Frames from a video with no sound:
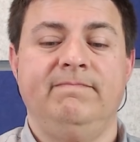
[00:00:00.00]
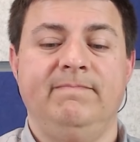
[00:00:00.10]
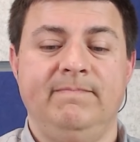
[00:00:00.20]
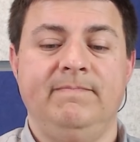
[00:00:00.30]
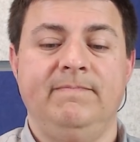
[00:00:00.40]

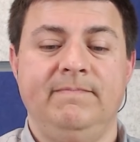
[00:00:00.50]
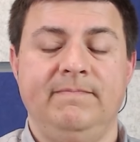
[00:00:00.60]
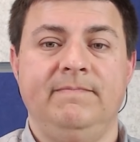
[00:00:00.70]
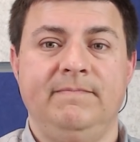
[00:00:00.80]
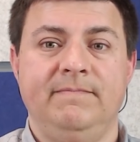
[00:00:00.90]

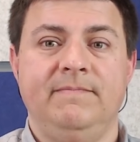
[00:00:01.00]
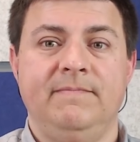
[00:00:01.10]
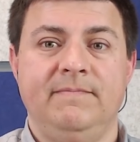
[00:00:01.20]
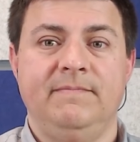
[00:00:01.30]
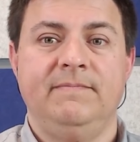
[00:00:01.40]

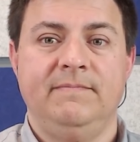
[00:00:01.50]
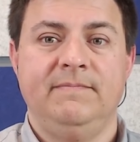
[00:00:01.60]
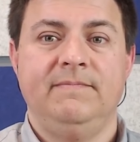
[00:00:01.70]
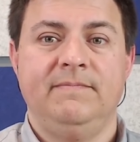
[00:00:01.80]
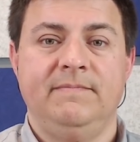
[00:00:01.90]

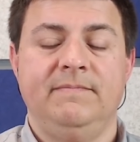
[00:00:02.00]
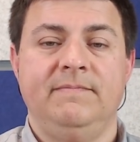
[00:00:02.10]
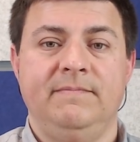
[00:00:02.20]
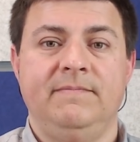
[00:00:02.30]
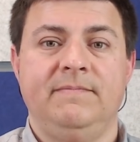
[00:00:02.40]

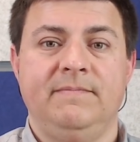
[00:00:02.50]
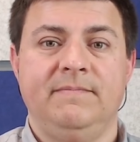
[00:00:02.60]
(silent)